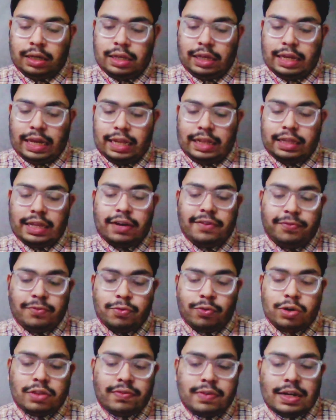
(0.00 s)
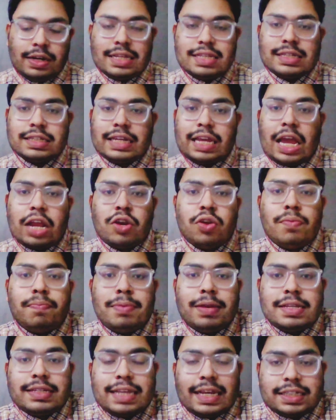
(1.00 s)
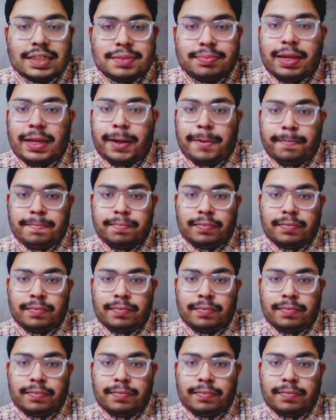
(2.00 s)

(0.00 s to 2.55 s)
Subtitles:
And then fourth one is, can you please explain?